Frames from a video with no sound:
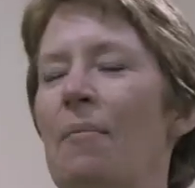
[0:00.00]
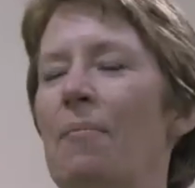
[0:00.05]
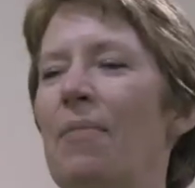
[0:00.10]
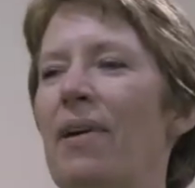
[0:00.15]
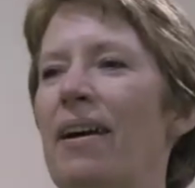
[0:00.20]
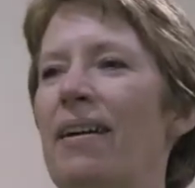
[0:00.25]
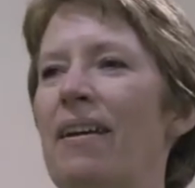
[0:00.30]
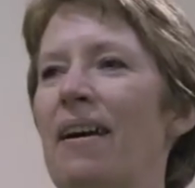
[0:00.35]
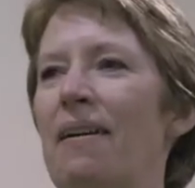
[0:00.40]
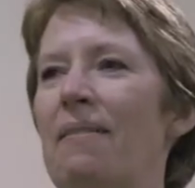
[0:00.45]

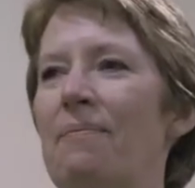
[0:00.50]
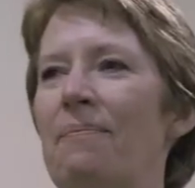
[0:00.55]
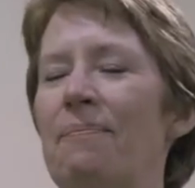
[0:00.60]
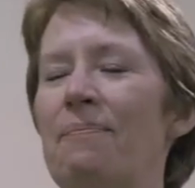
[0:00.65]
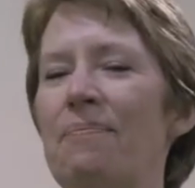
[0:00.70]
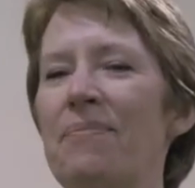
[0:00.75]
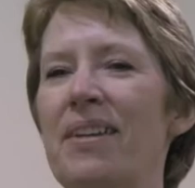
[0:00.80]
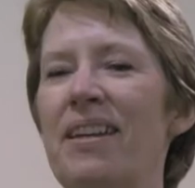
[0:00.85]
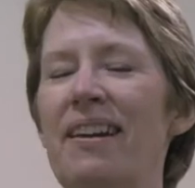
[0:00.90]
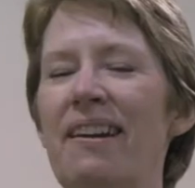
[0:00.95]
But,
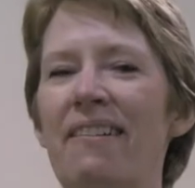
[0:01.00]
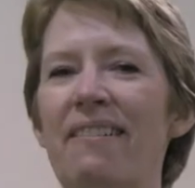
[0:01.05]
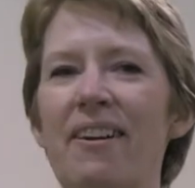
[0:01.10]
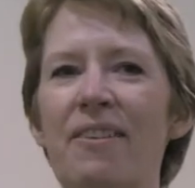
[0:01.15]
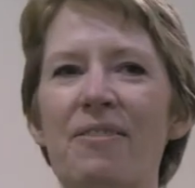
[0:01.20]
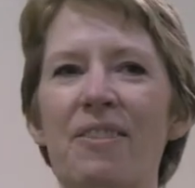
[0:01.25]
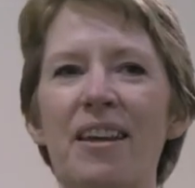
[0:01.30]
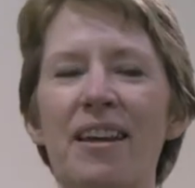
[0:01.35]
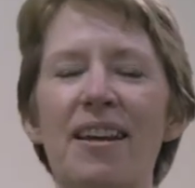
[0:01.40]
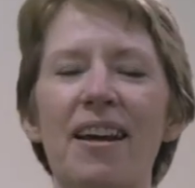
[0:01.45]
you know, I
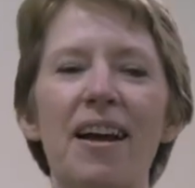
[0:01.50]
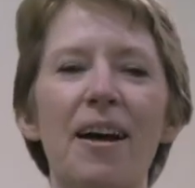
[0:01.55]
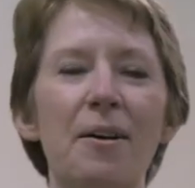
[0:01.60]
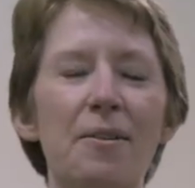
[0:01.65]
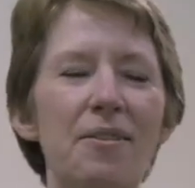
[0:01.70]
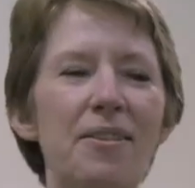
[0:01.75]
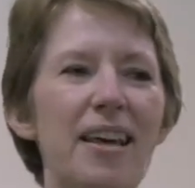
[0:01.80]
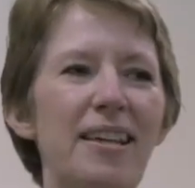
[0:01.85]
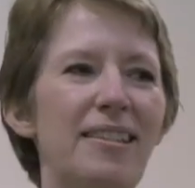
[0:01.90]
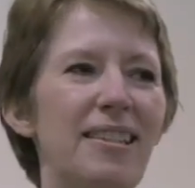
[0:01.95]
think
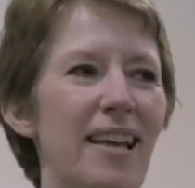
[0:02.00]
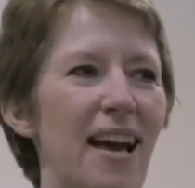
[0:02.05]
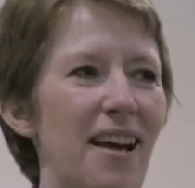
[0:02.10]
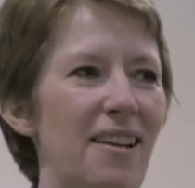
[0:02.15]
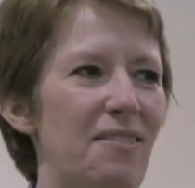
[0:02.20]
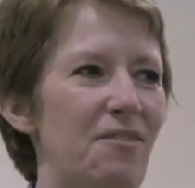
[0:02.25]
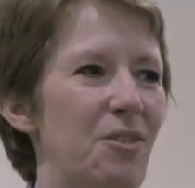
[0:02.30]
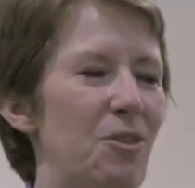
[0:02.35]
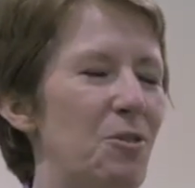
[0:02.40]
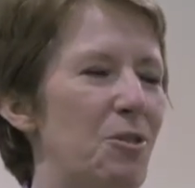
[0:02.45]
that's
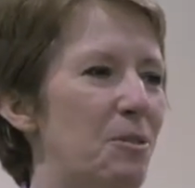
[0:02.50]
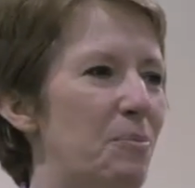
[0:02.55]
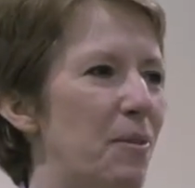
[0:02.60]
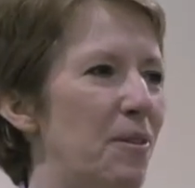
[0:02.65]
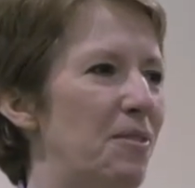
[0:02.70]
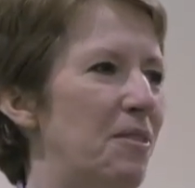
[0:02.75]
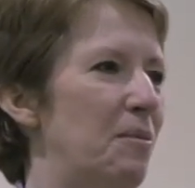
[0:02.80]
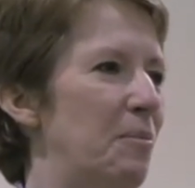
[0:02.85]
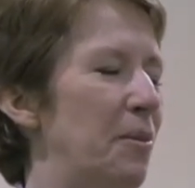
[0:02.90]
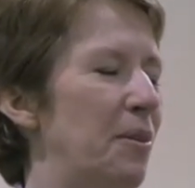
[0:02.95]
kind of your
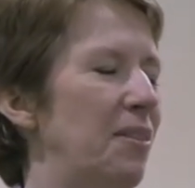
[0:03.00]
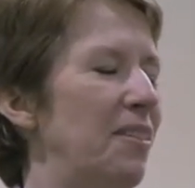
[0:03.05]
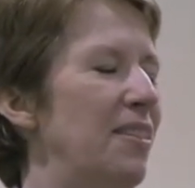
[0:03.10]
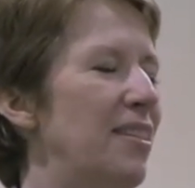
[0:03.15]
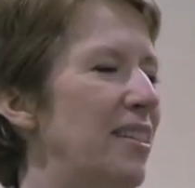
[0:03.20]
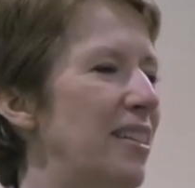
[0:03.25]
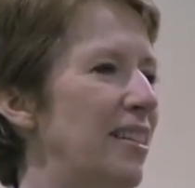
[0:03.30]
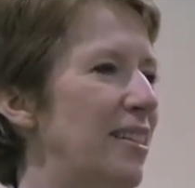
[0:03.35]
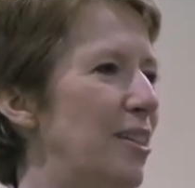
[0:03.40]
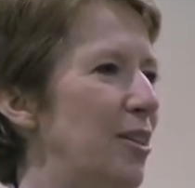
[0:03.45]

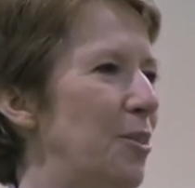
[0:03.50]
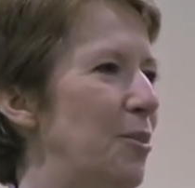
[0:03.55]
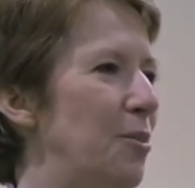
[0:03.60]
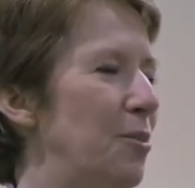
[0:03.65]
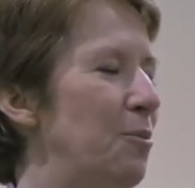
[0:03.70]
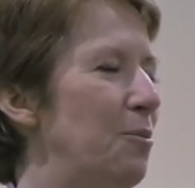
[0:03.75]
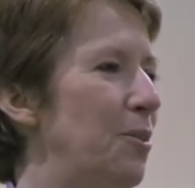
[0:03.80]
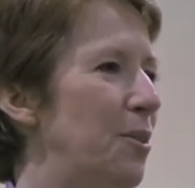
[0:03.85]
responsibility too,